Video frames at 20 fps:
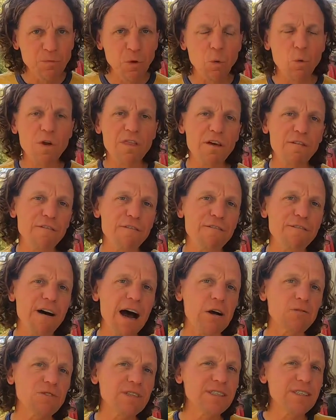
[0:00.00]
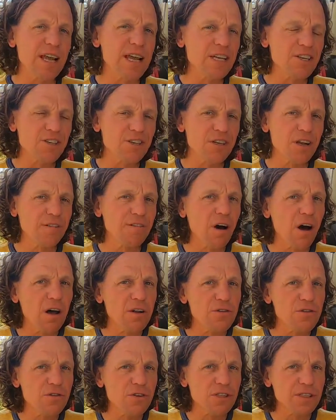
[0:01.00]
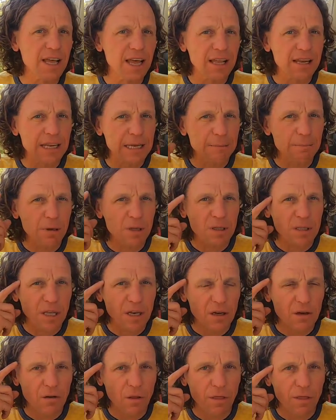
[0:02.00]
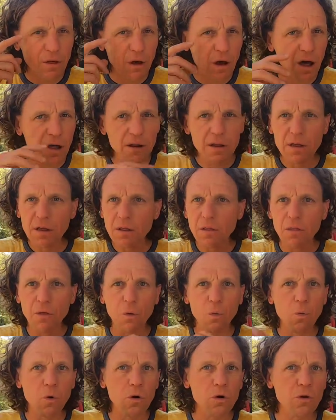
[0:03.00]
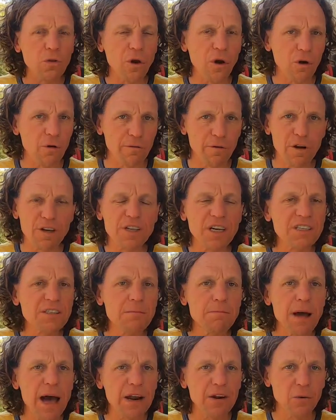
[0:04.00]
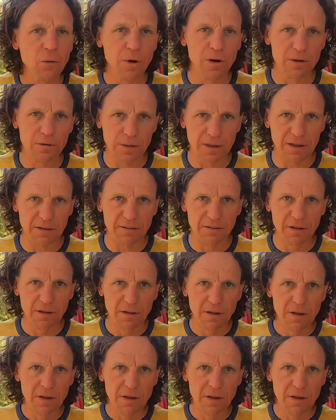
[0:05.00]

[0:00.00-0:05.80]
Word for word: with a foundation of understanding political thought the world over. It doesn't matter where you live.